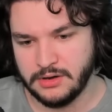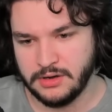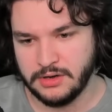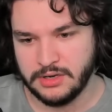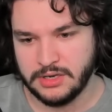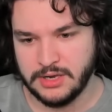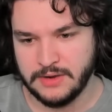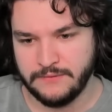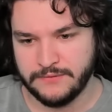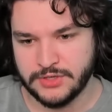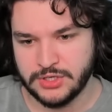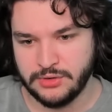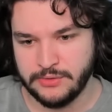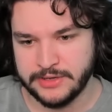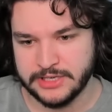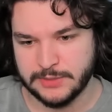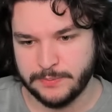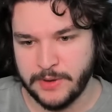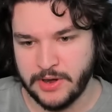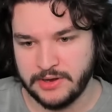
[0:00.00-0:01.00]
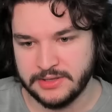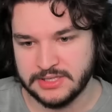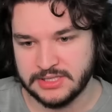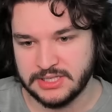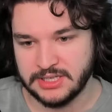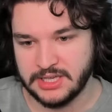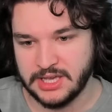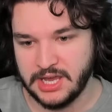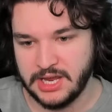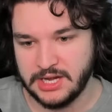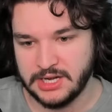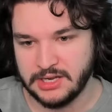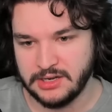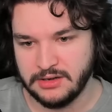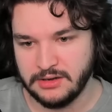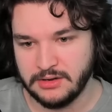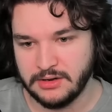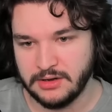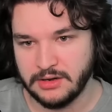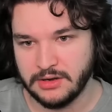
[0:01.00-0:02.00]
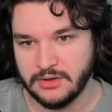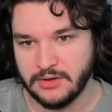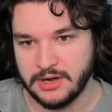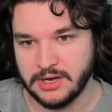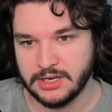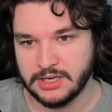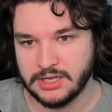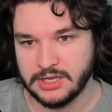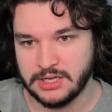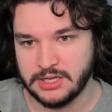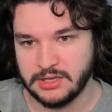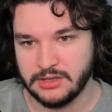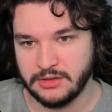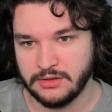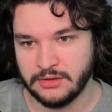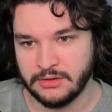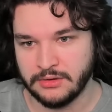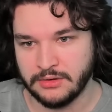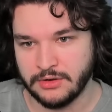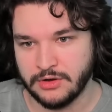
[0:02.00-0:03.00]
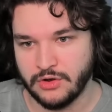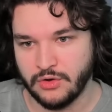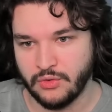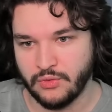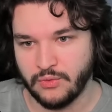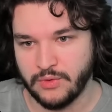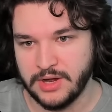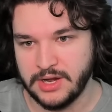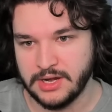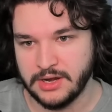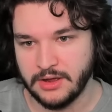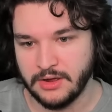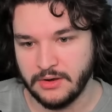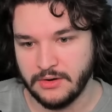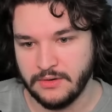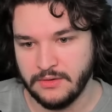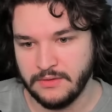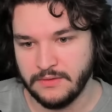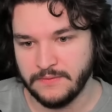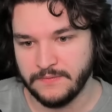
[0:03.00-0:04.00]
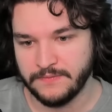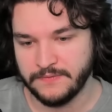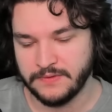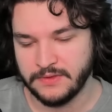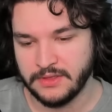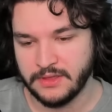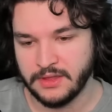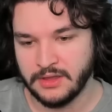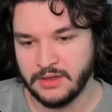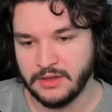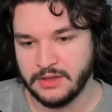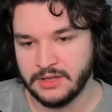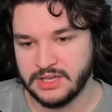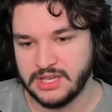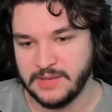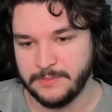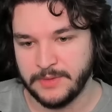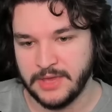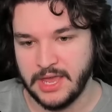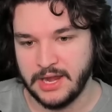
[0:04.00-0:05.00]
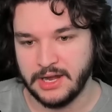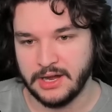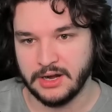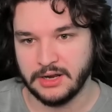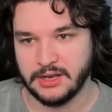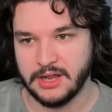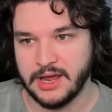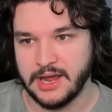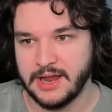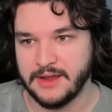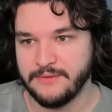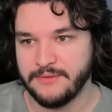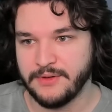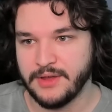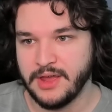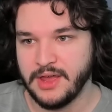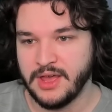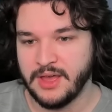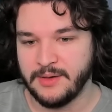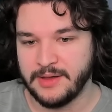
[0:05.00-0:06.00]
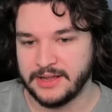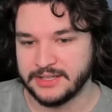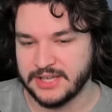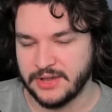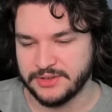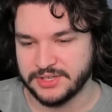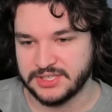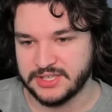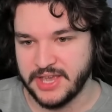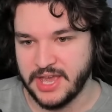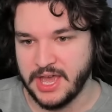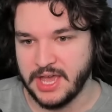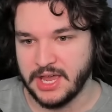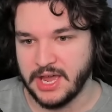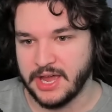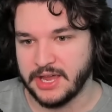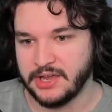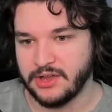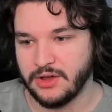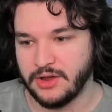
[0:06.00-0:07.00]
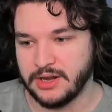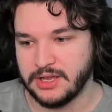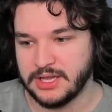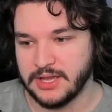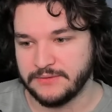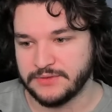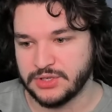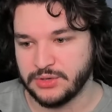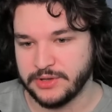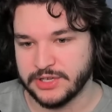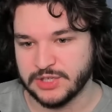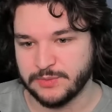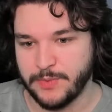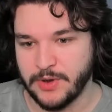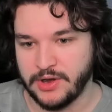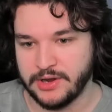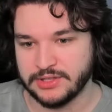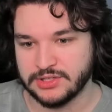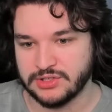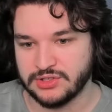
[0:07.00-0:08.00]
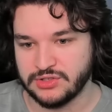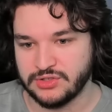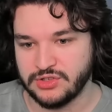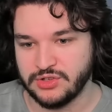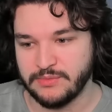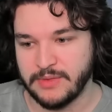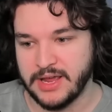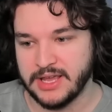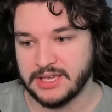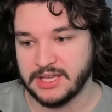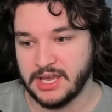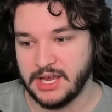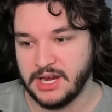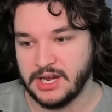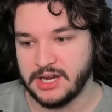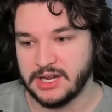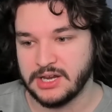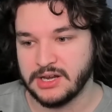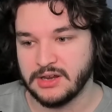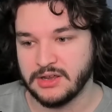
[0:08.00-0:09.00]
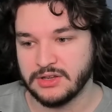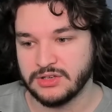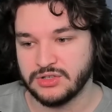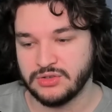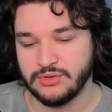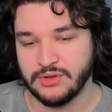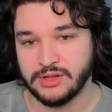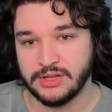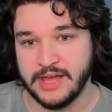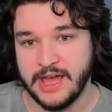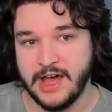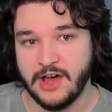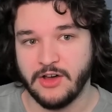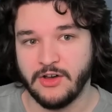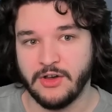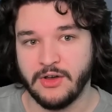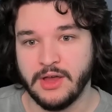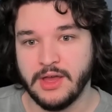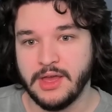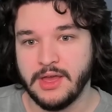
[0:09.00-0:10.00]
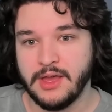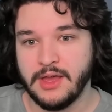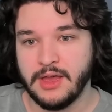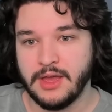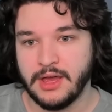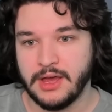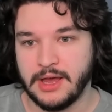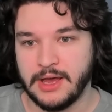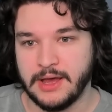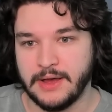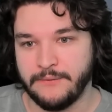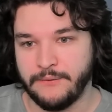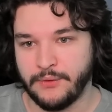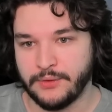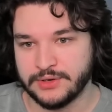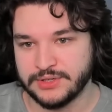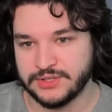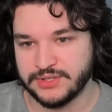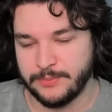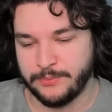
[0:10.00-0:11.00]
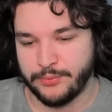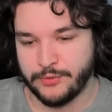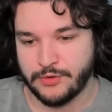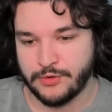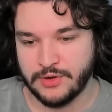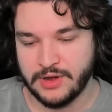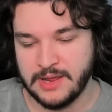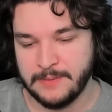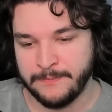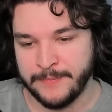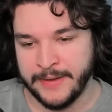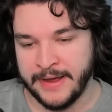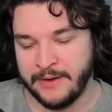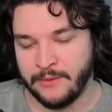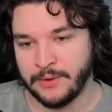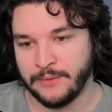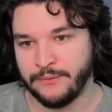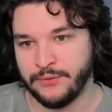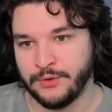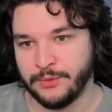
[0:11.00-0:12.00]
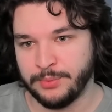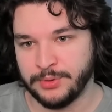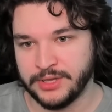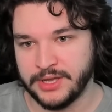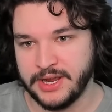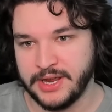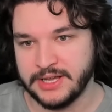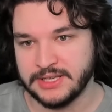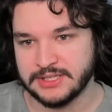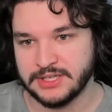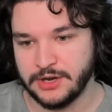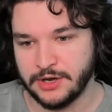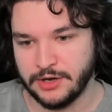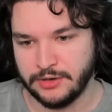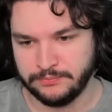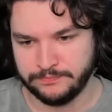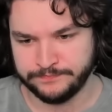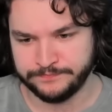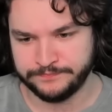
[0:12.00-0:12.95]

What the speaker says: give 2 experience to Kanan. Go ahead and kill Greedo. Keep Kanan alive. But as I was saying, I can go ahead and give 2 experience to my Kanan to allow... for some pretty powerful plays here,